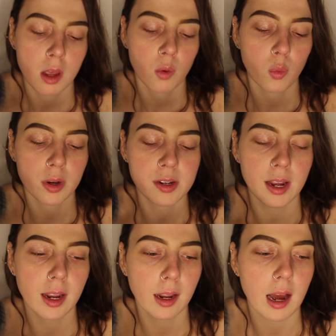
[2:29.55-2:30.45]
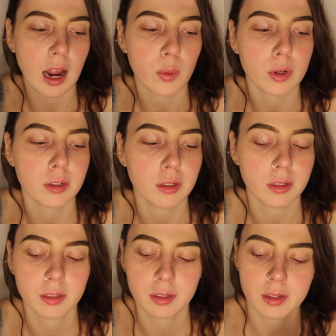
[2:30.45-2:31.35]
One day I will
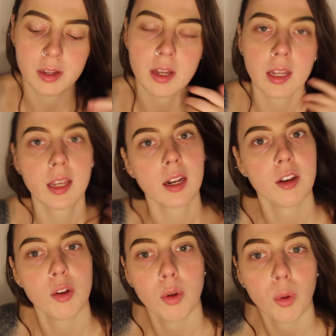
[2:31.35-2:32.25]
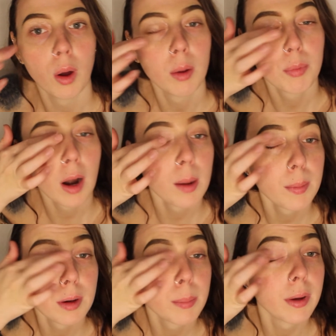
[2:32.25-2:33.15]
get a new
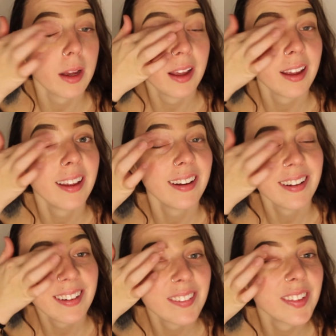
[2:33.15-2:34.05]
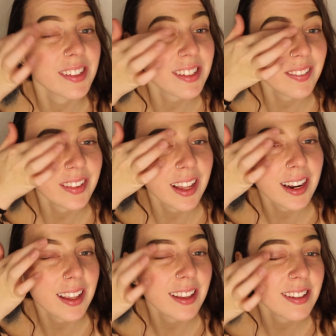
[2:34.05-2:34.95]
primer, but we'll see when that
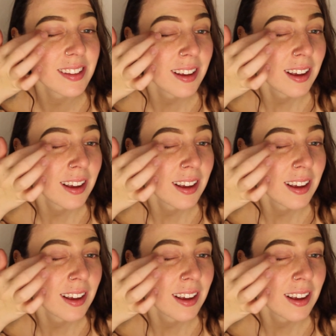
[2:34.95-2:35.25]
is.